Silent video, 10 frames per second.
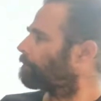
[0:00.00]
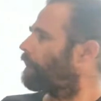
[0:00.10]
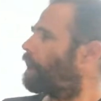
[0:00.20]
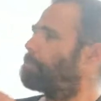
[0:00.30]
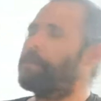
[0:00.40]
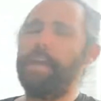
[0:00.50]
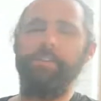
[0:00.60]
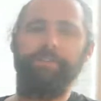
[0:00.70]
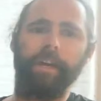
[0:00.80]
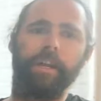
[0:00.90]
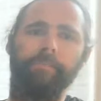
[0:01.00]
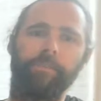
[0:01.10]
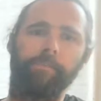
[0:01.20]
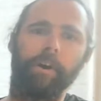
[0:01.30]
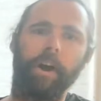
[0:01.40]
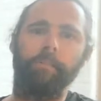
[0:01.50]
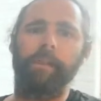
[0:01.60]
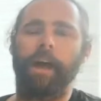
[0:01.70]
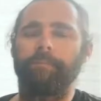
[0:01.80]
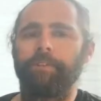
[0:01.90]
I may set up some time
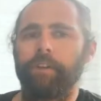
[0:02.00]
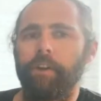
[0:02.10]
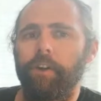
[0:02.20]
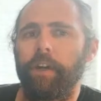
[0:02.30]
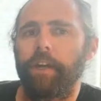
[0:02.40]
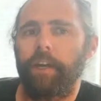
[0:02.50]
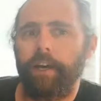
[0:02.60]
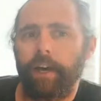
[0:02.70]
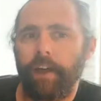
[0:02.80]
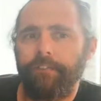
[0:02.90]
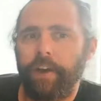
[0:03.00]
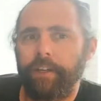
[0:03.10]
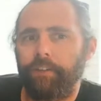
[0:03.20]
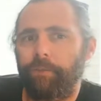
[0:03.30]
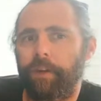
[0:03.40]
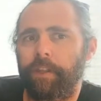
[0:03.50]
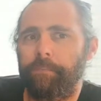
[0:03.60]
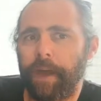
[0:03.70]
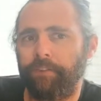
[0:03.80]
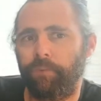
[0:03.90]
lapse here. I find it's one of the
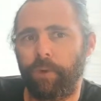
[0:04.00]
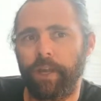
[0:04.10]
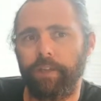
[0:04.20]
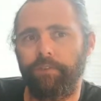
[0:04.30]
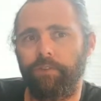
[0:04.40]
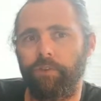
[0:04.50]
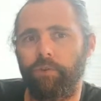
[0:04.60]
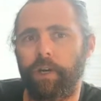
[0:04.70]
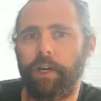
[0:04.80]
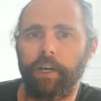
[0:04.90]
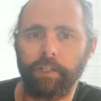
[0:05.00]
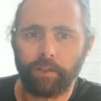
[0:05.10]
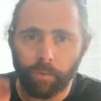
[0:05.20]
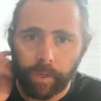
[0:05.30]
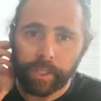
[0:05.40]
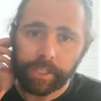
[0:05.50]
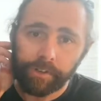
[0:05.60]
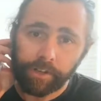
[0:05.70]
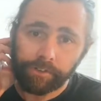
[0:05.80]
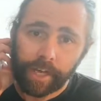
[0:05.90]
best ways to really
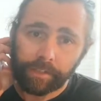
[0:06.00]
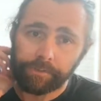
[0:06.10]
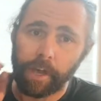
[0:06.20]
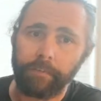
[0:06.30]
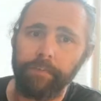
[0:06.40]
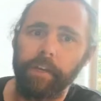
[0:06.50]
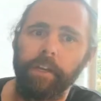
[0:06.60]
judge that stuff.